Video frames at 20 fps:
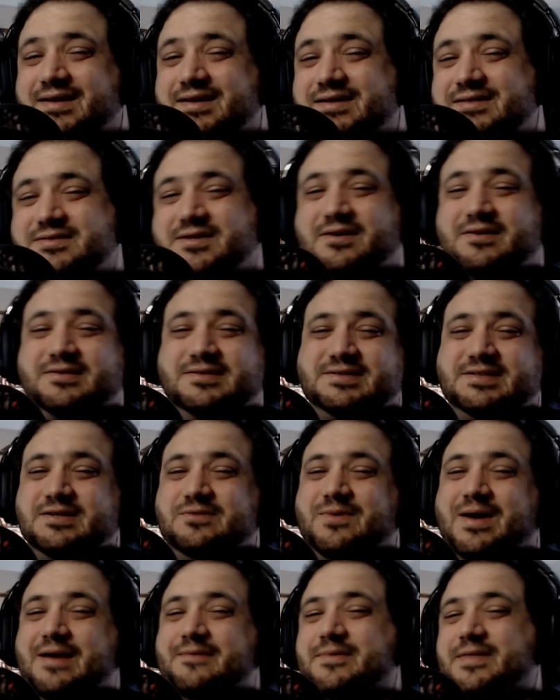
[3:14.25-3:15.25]
So I don't see
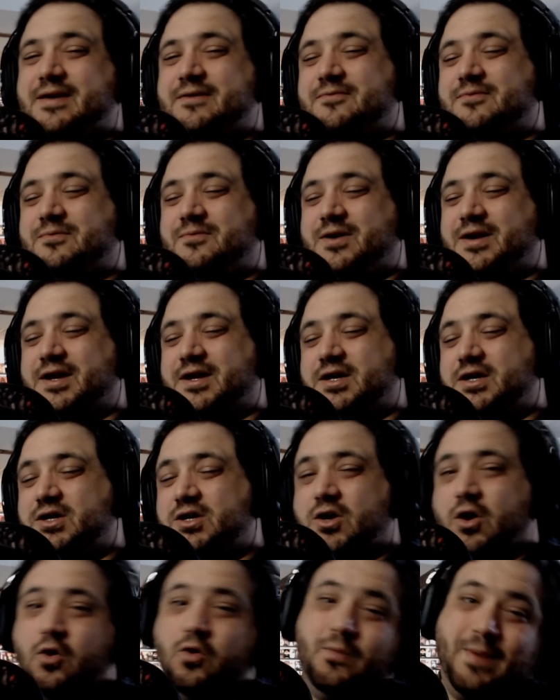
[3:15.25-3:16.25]
why they would want to
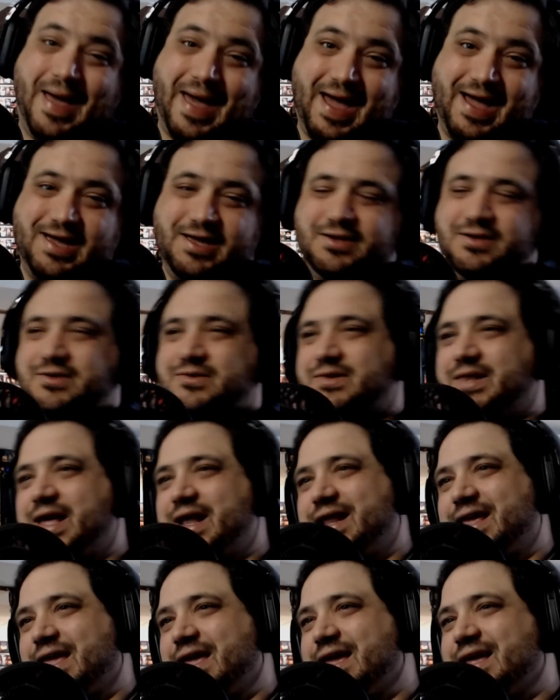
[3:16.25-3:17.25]
go back and do
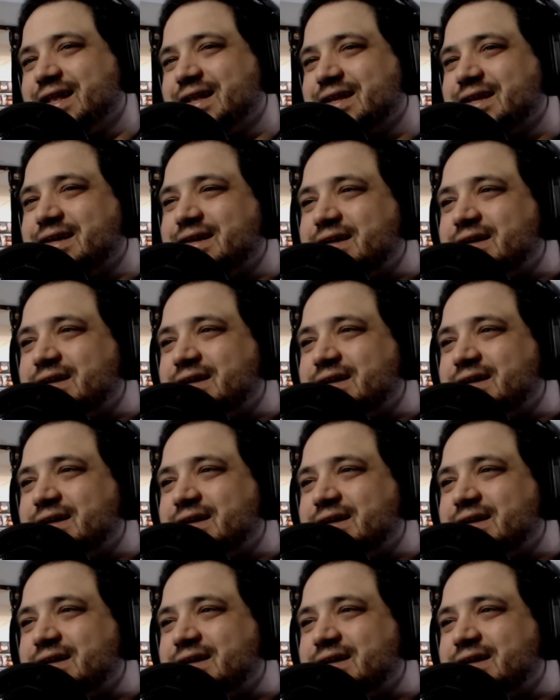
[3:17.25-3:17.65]
that again.